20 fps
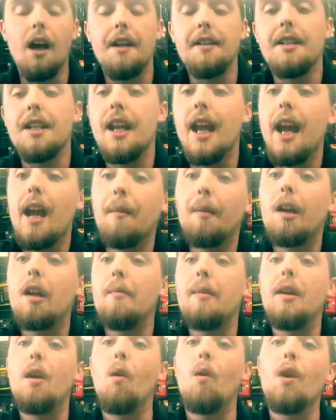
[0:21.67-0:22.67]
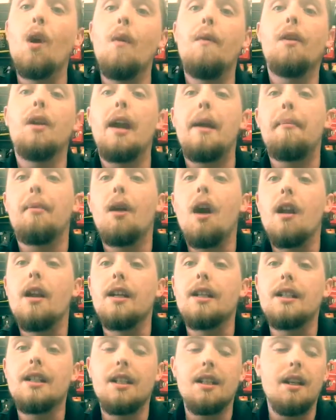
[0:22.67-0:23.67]
Today I'm going to be going over a
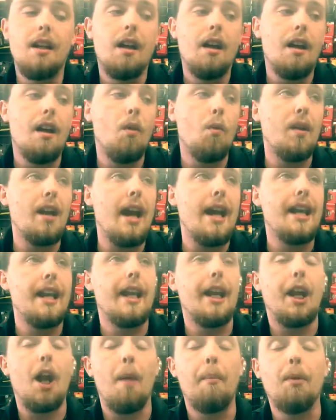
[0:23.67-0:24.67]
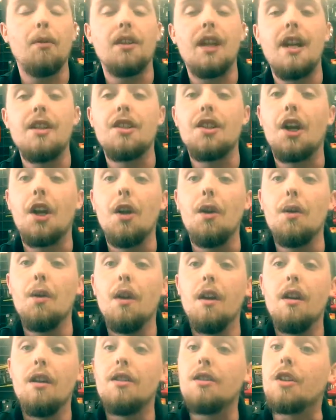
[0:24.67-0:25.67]
product we got in a couple days ago.
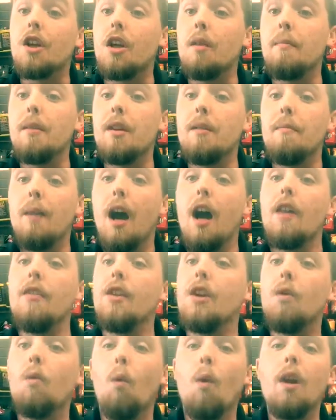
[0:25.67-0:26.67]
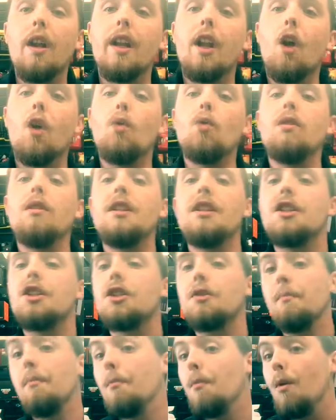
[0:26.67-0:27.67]
It's going to be by the one and only
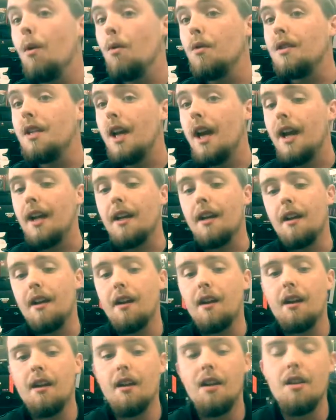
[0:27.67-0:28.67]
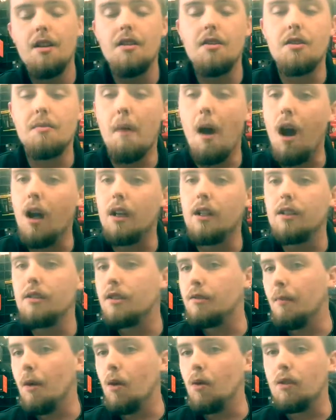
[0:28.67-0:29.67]
Smok Tech.
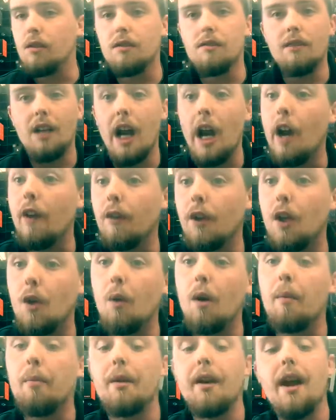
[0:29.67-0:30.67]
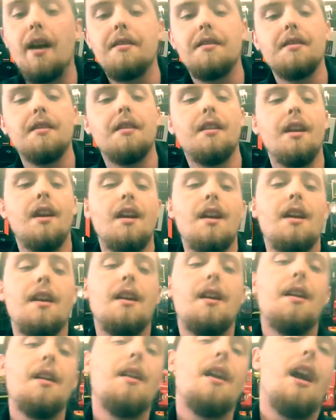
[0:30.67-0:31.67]
Smok, however you want to pronounce it.
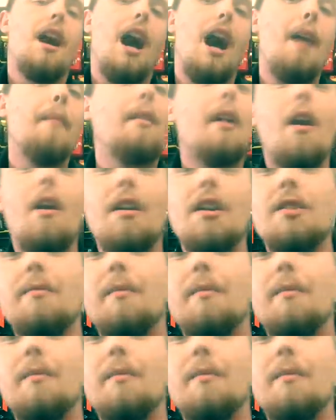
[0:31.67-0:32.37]
I'm calling it